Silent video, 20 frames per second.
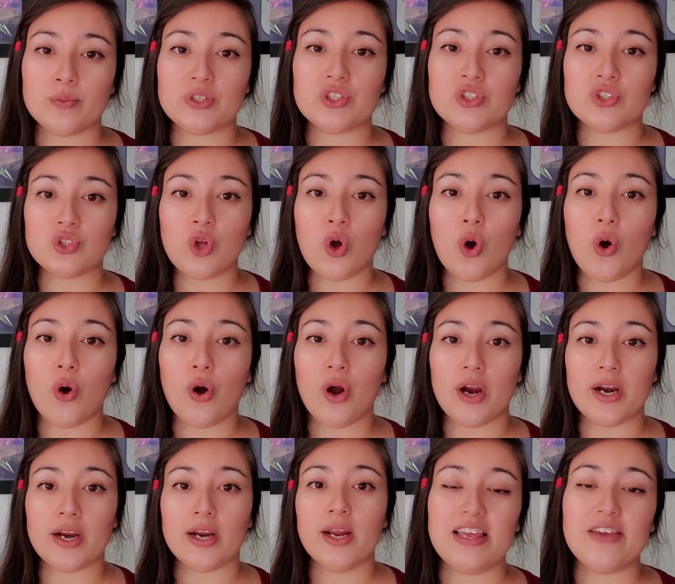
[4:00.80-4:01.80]
a
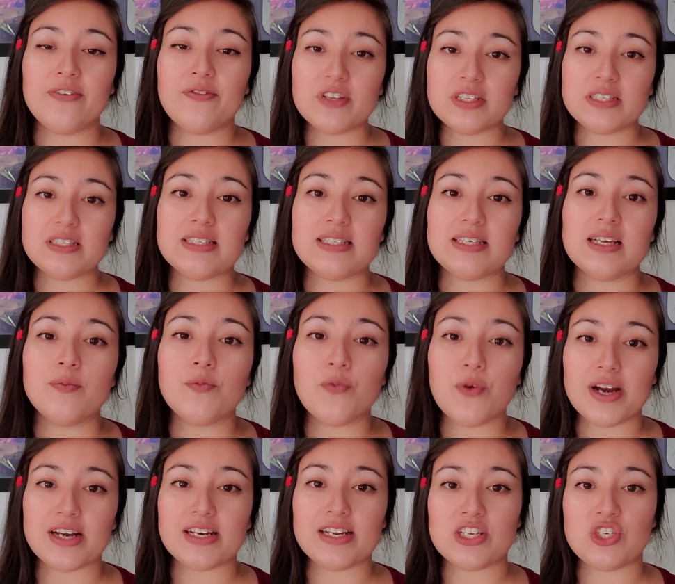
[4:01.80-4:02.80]
store, if it's
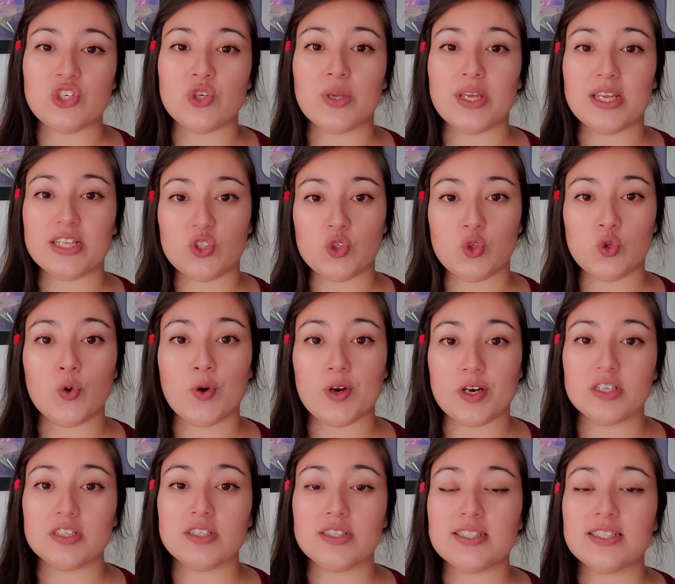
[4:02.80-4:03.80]
somewhere that you can
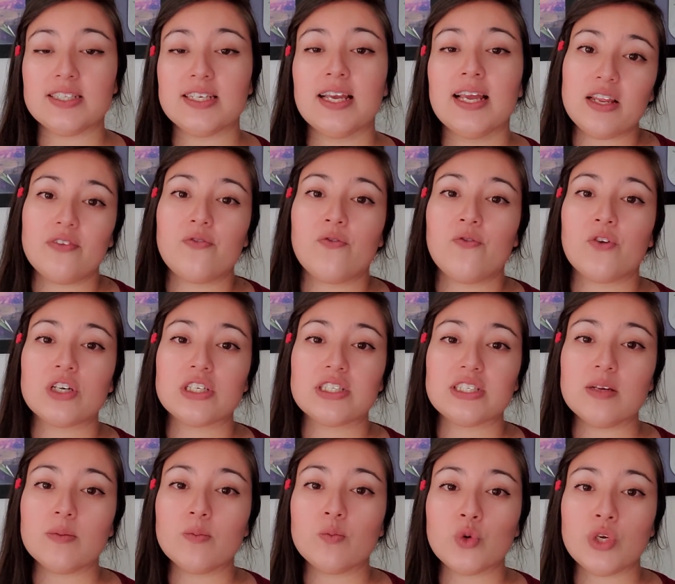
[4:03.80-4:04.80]
trust, if for
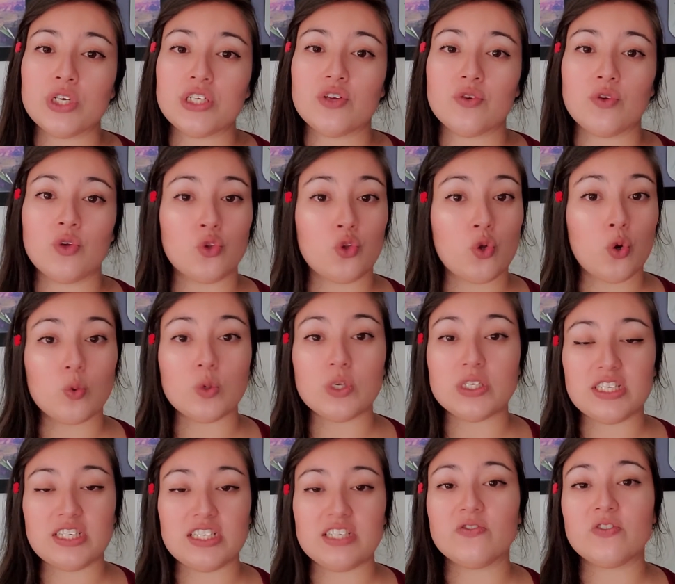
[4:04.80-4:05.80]
some reason you don't
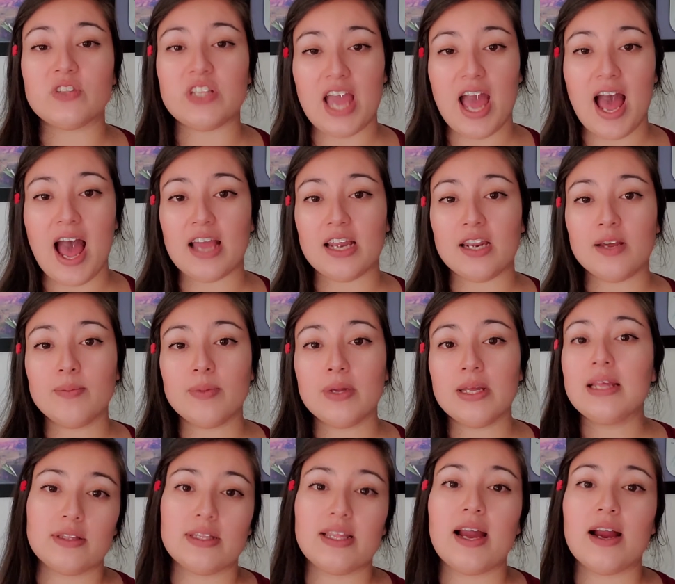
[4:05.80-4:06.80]
receive the item,
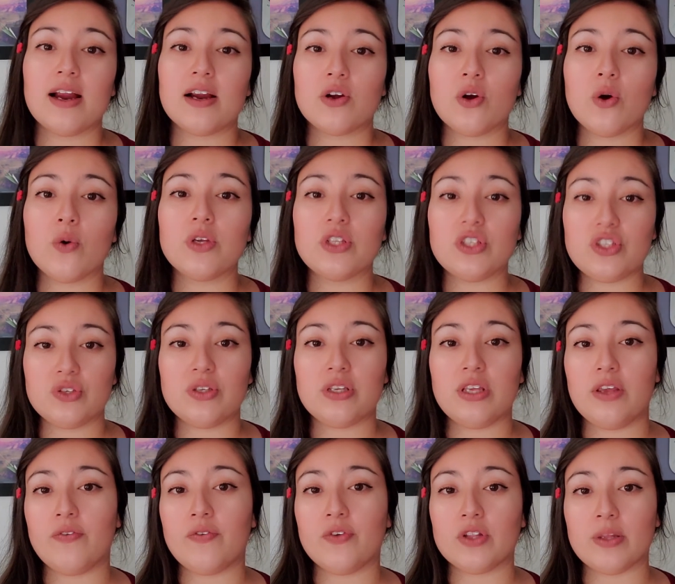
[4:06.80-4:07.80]
they are going to
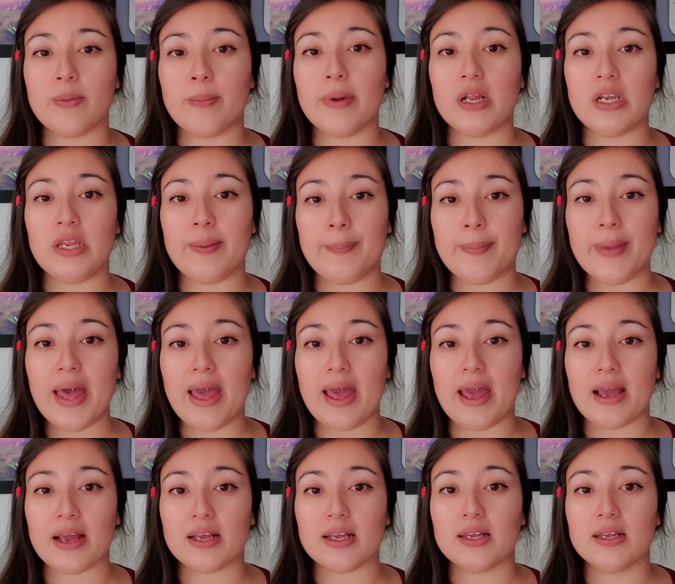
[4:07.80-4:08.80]
give you the money
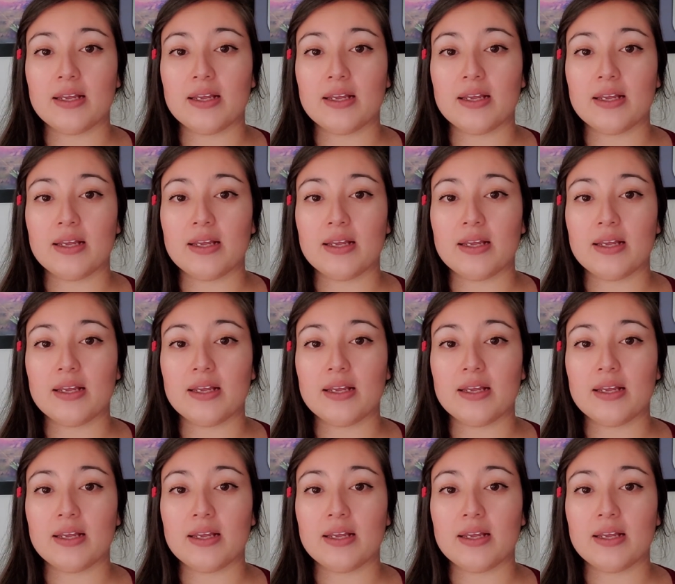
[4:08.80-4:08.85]
back.